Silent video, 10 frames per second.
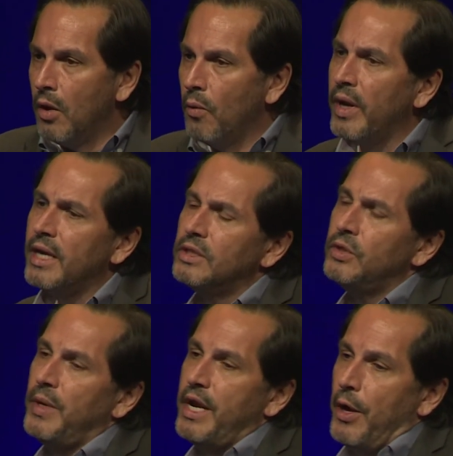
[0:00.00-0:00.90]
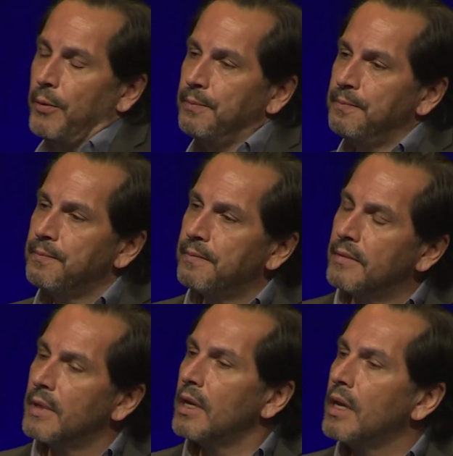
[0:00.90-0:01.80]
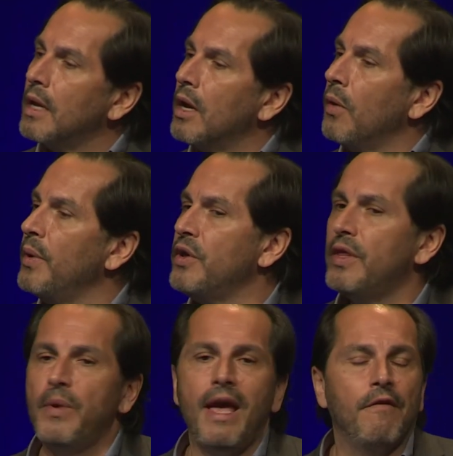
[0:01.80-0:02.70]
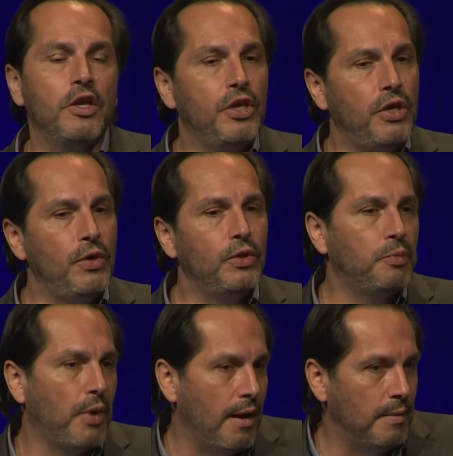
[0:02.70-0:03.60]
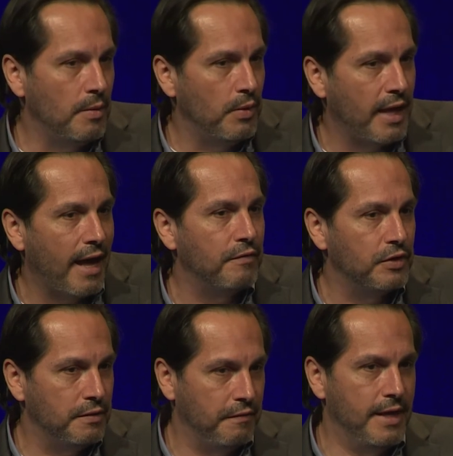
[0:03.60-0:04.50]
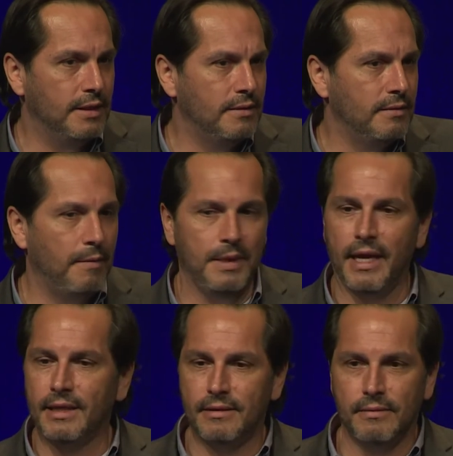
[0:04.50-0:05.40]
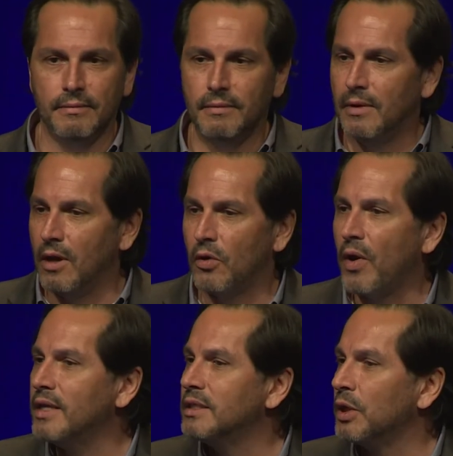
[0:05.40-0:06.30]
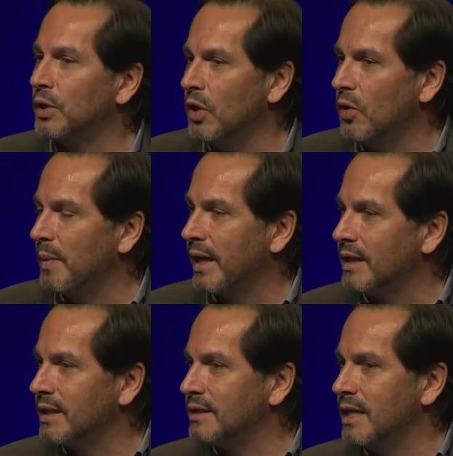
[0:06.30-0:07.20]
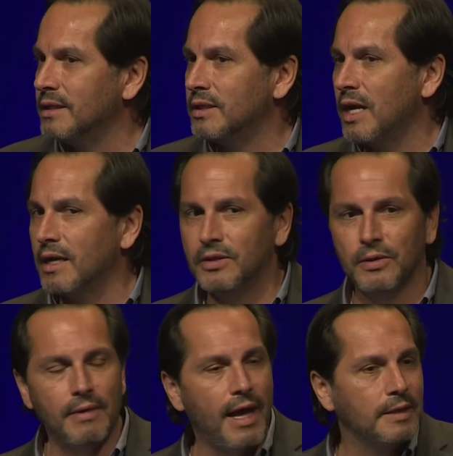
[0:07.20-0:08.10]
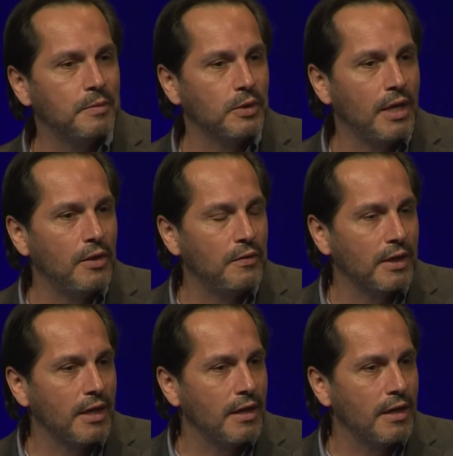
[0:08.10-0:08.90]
What else do we know? We know that we have a huge problem with adverse events. I mean, that's across the globe. I get the chance to talk to hospitals all over